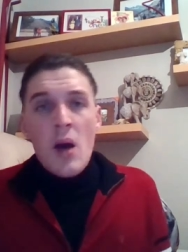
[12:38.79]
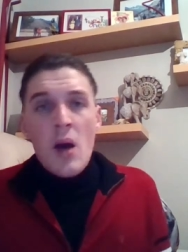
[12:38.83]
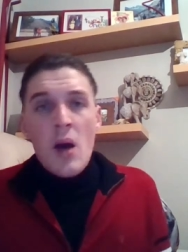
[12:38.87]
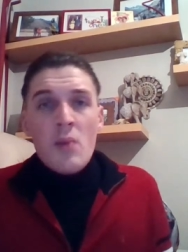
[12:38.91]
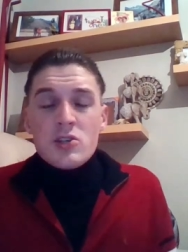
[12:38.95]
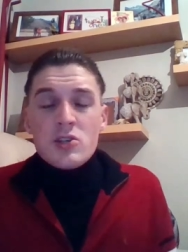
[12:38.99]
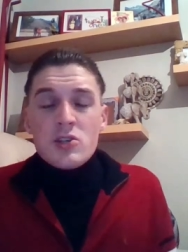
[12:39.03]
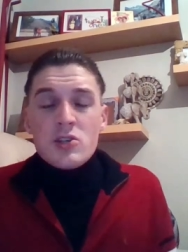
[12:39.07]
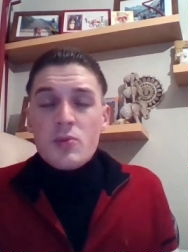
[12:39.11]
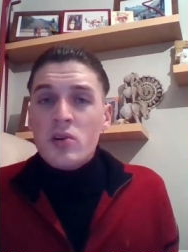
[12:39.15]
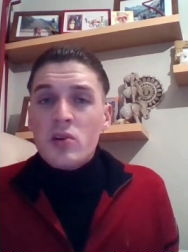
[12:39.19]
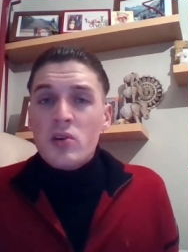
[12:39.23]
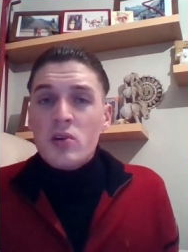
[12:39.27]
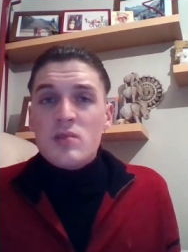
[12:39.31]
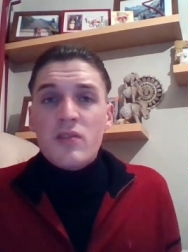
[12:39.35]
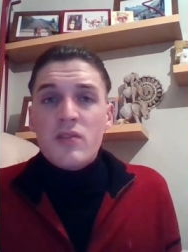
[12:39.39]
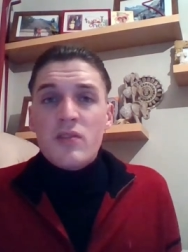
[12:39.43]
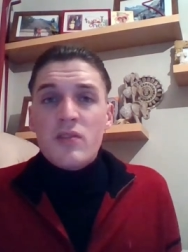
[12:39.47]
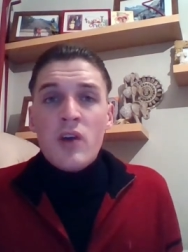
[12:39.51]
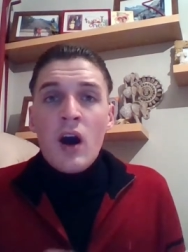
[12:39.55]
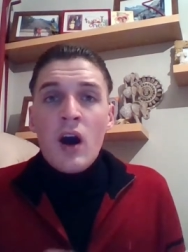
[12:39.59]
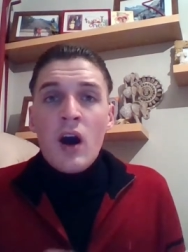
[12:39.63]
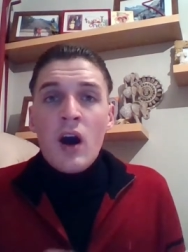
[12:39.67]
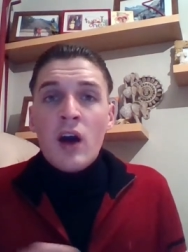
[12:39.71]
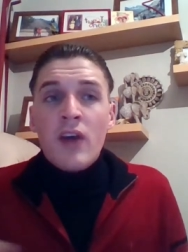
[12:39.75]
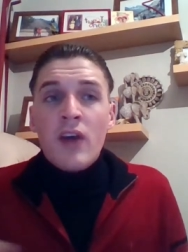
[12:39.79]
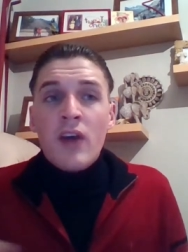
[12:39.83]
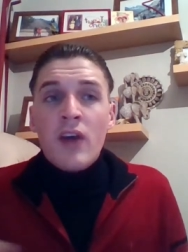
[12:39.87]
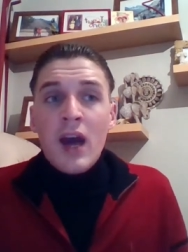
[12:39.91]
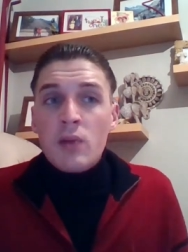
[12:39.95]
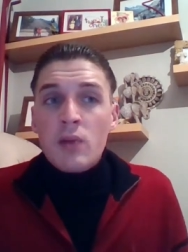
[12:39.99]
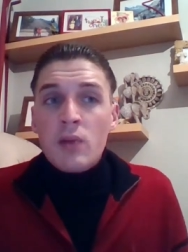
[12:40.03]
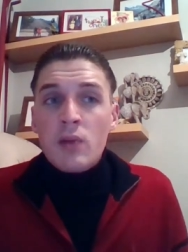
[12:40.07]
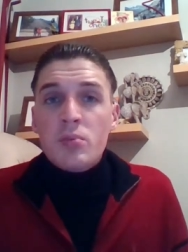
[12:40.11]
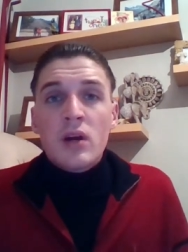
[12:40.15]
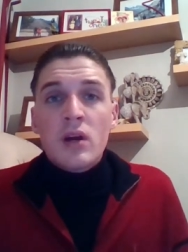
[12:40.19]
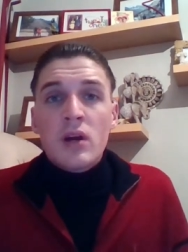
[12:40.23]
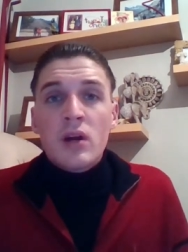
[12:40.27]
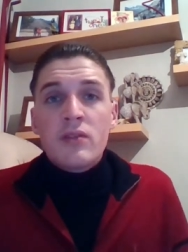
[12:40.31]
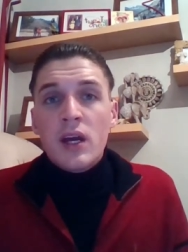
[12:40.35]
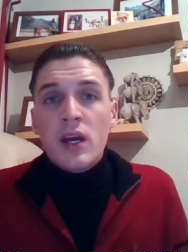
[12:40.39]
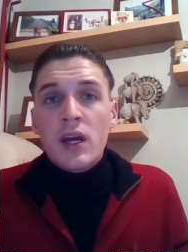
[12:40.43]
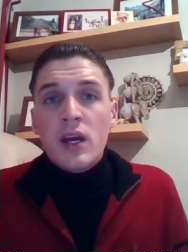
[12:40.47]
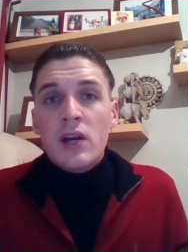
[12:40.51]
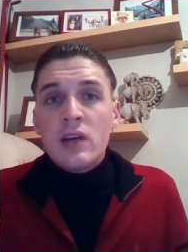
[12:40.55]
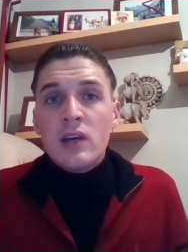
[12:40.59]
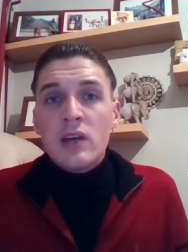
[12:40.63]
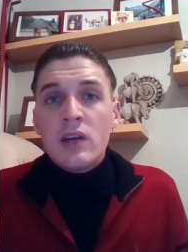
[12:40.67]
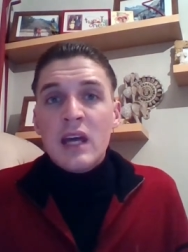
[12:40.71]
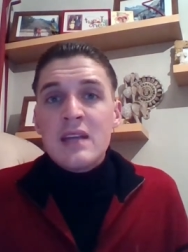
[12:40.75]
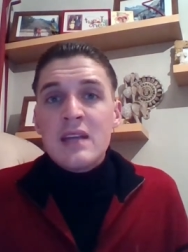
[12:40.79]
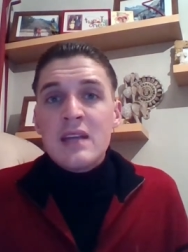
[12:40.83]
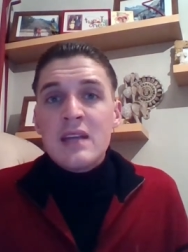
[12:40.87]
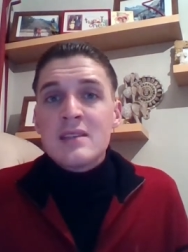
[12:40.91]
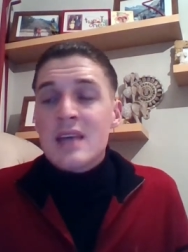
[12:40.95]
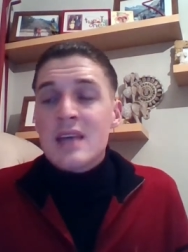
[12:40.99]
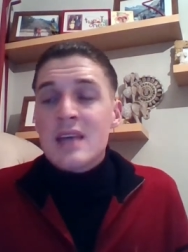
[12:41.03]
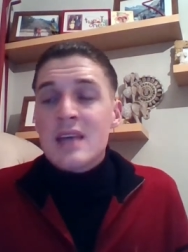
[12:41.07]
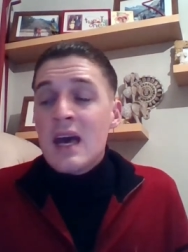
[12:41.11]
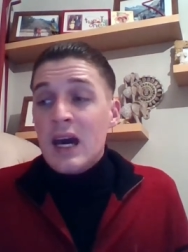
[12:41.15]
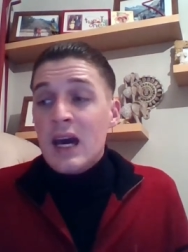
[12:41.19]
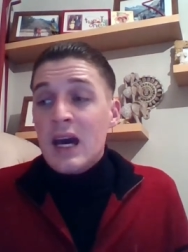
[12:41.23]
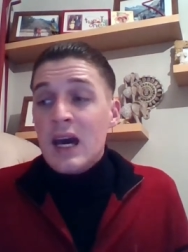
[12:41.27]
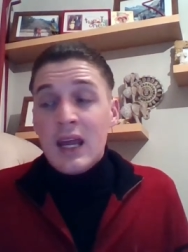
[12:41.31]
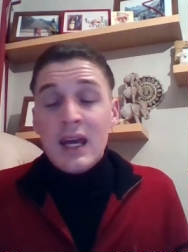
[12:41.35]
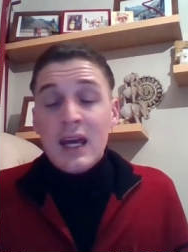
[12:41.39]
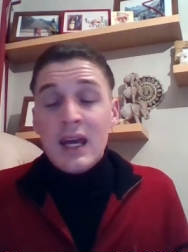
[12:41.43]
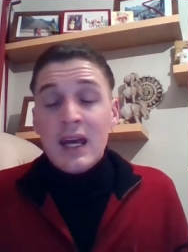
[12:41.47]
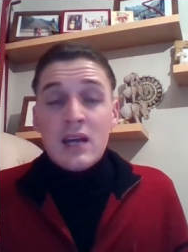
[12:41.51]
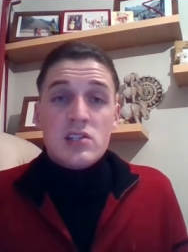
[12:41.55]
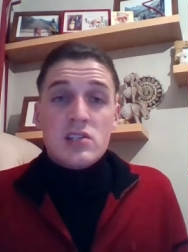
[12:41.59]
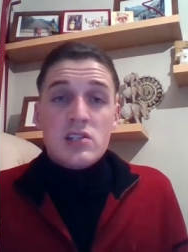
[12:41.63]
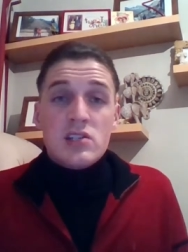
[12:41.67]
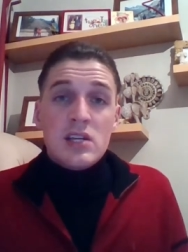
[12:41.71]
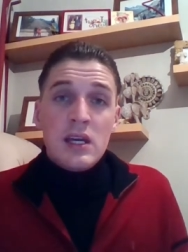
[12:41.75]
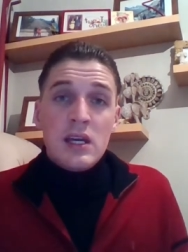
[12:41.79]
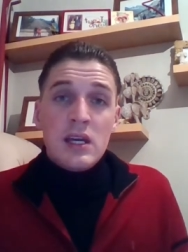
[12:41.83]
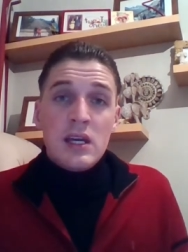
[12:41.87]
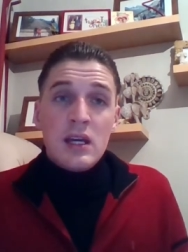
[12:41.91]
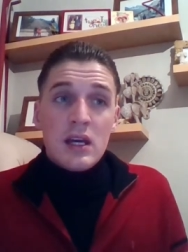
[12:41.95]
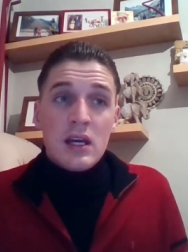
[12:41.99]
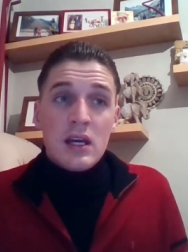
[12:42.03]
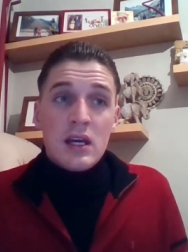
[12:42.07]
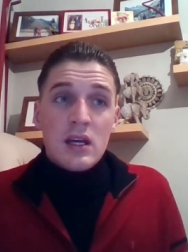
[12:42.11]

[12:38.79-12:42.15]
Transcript: but to be honest with you i've had private hearing aids and i actually